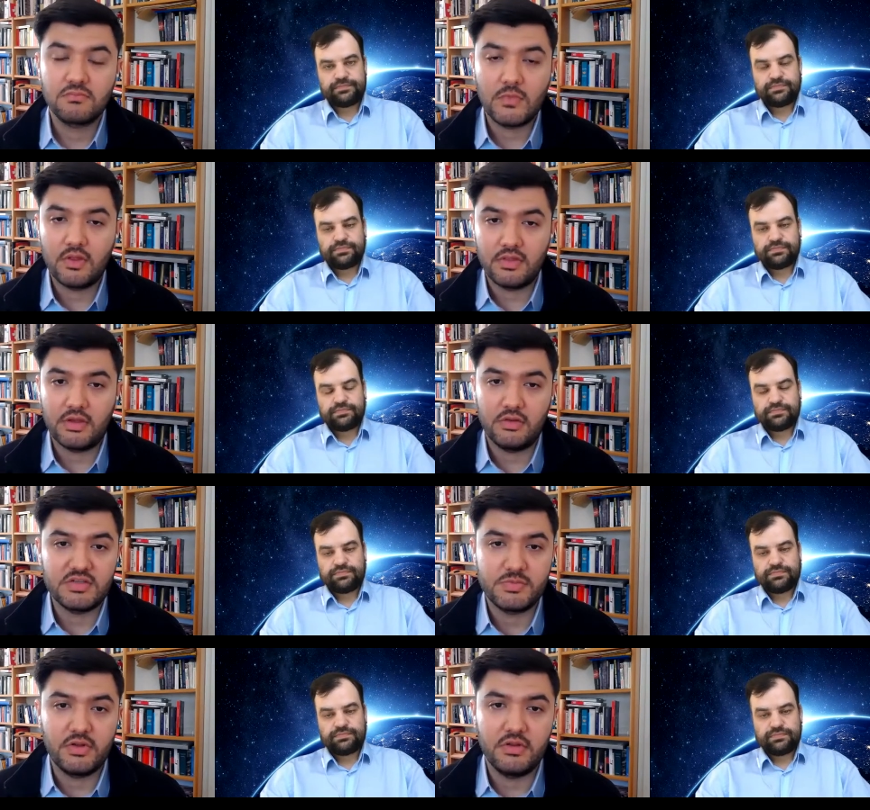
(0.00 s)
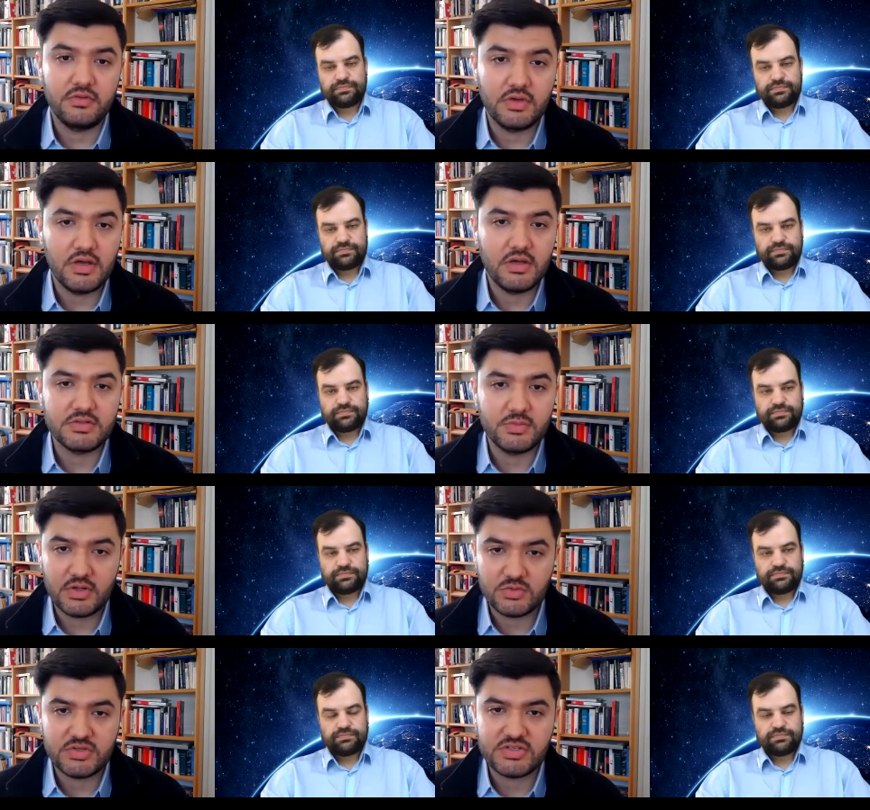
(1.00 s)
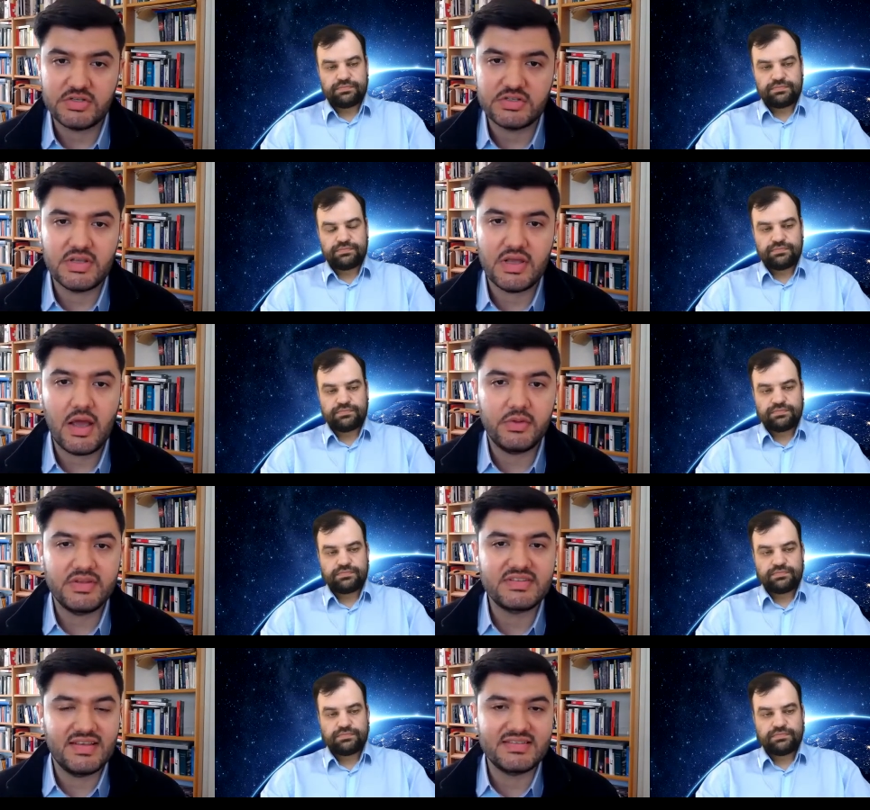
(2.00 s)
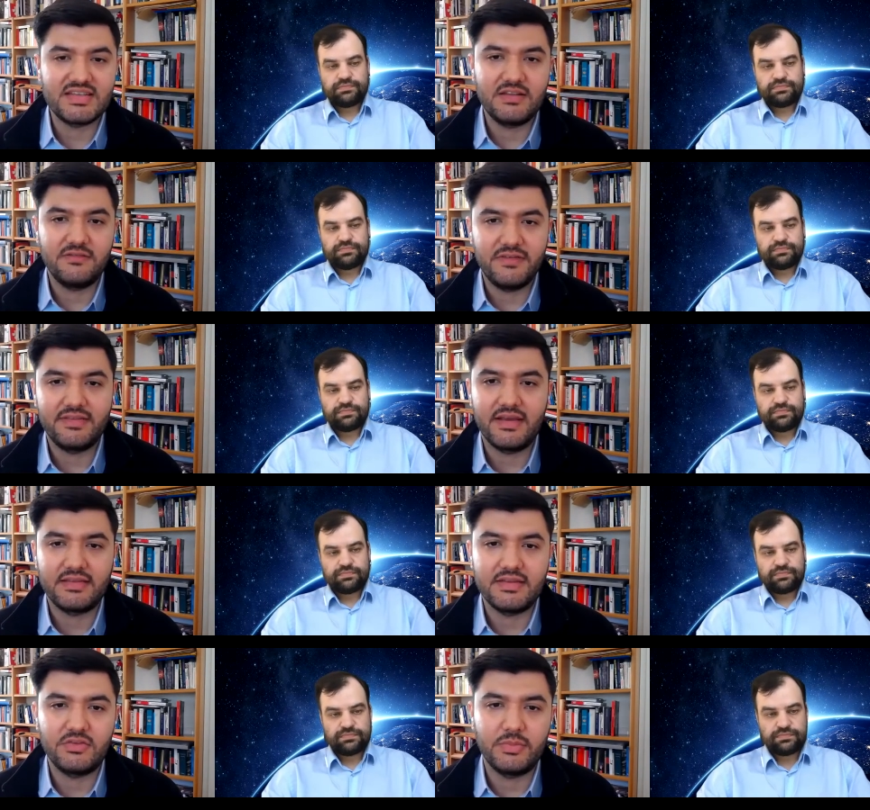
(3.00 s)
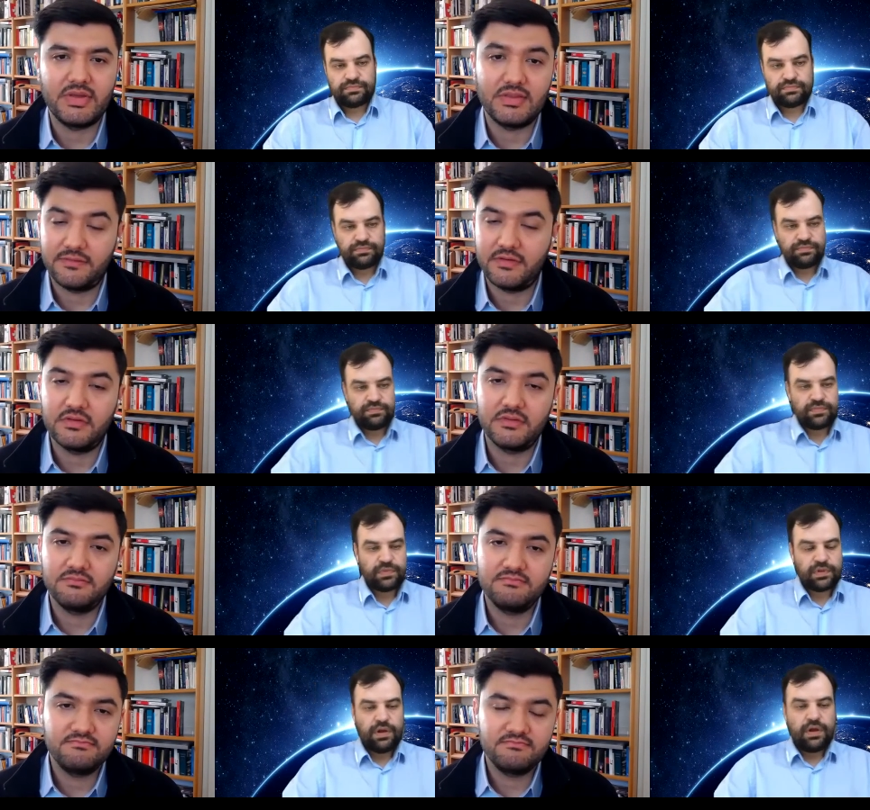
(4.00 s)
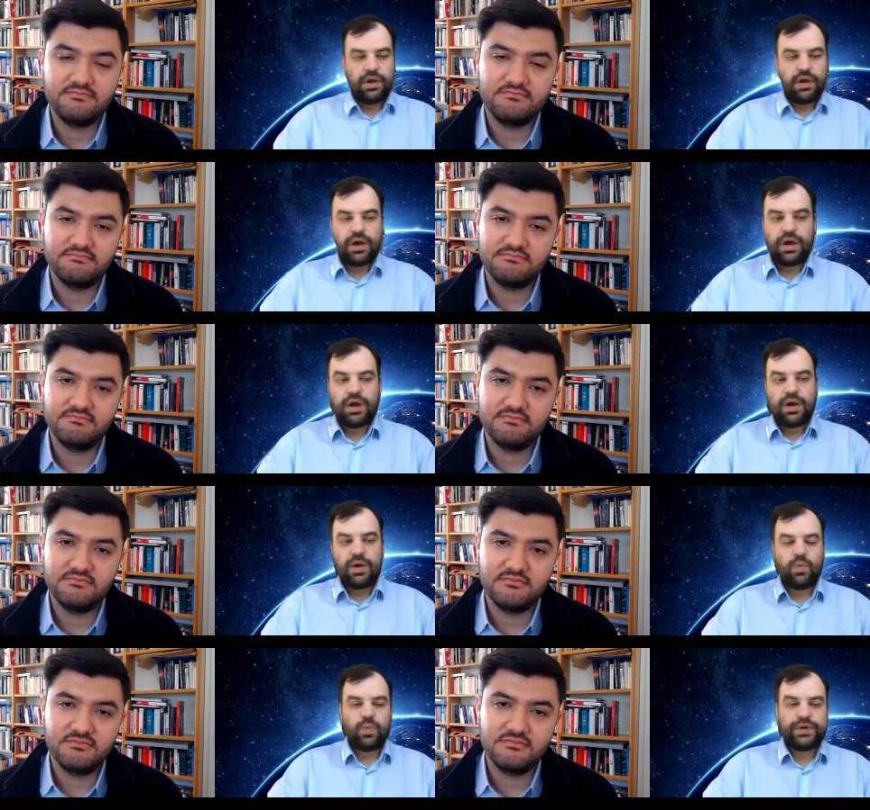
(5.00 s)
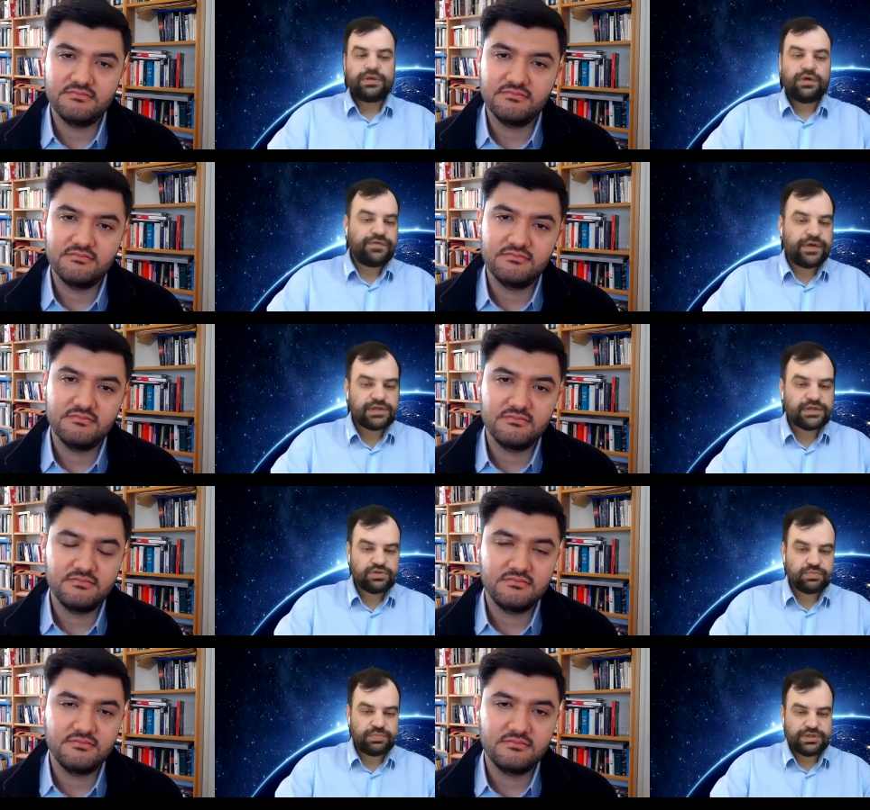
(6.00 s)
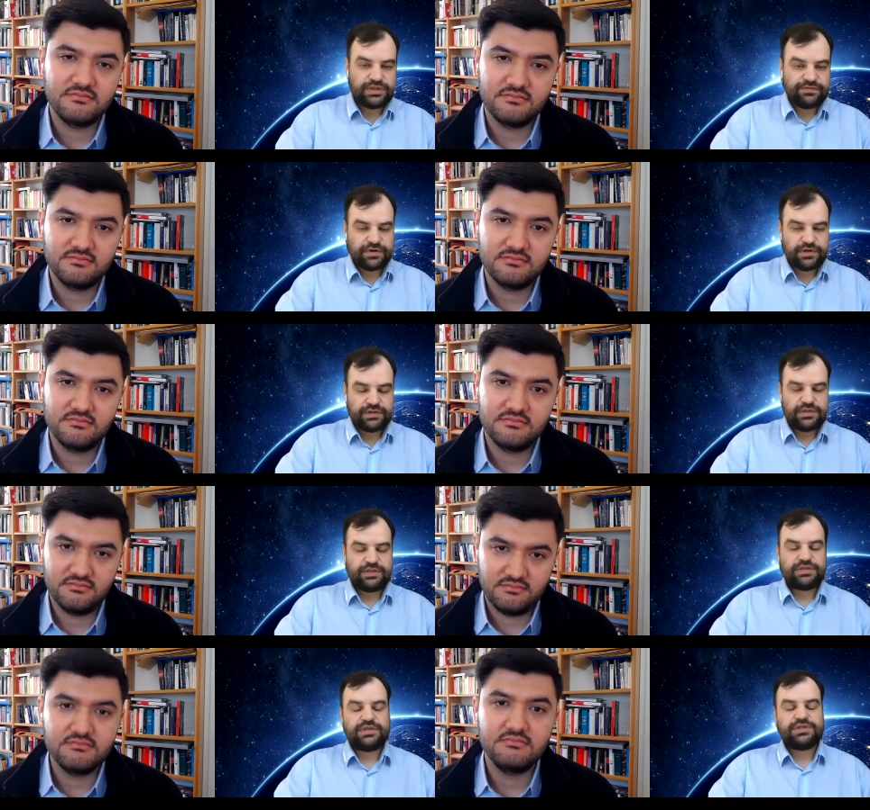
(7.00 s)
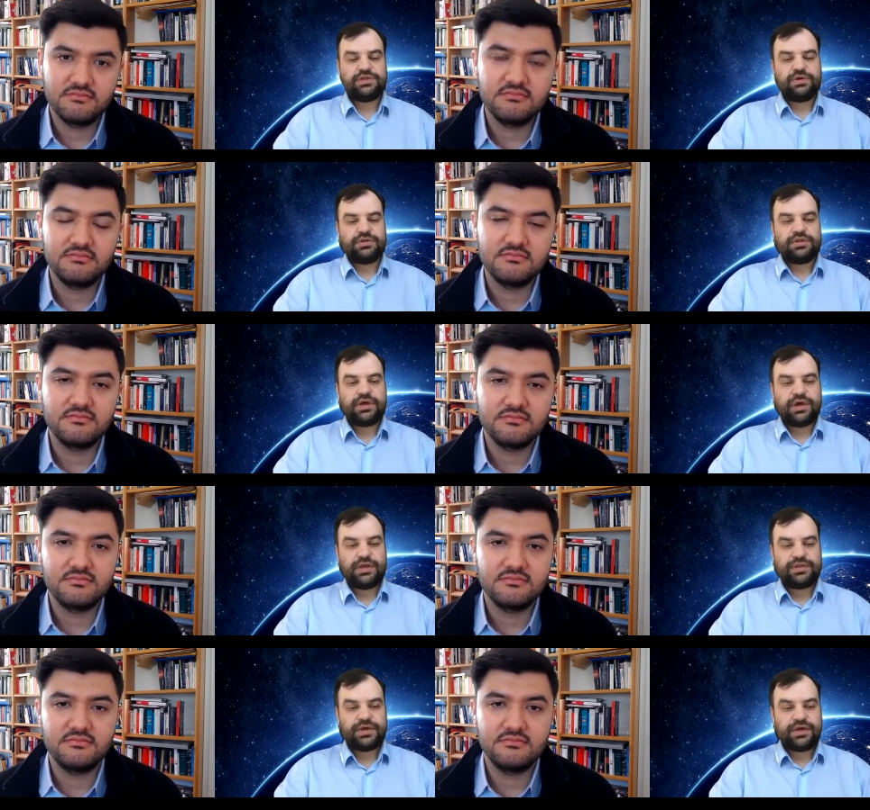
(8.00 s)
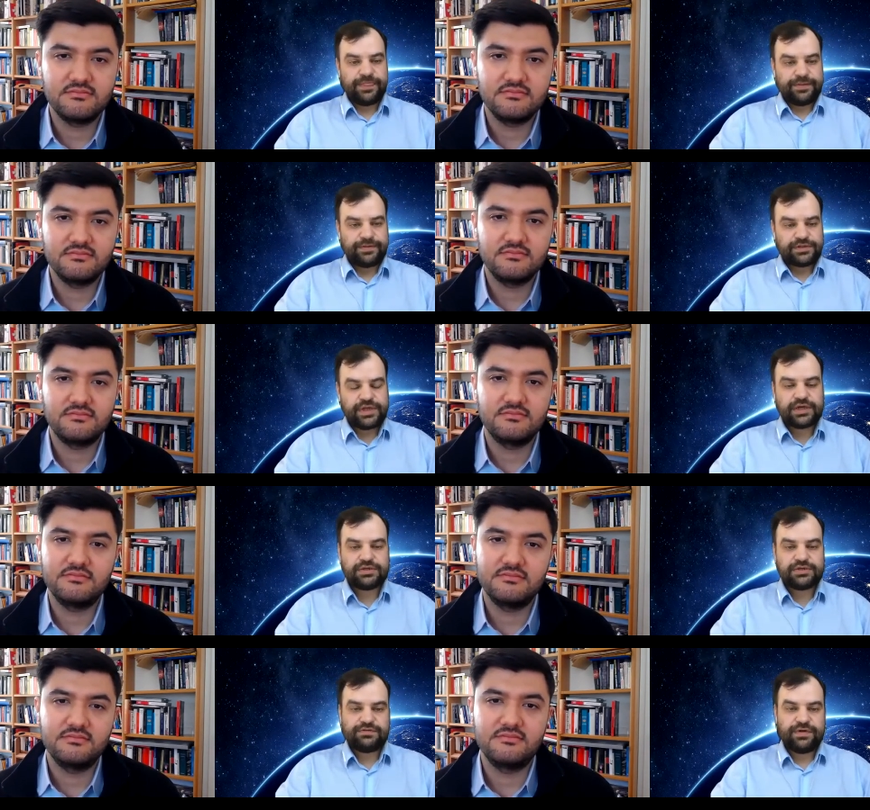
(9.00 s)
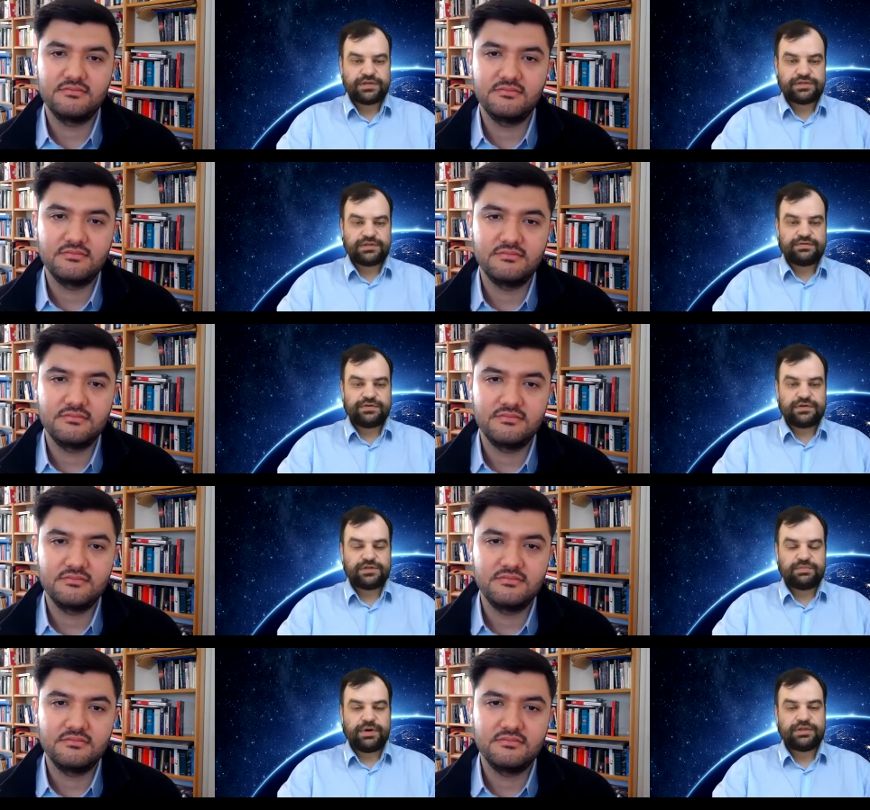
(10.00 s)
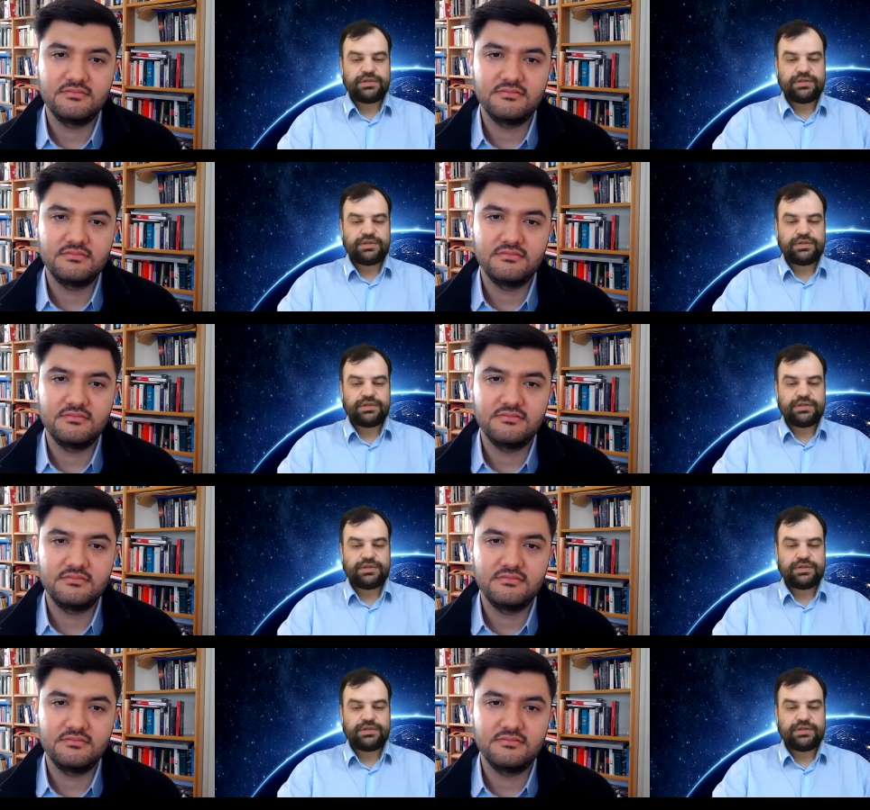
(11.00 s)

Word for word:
Speaker 1: Thank you, that's brilliant. Uh, so my next question is, how does testing in fintech need to be different?
Speaker 2: Uh, we don't think it should be different. That it's not the, the sector defines the difference, but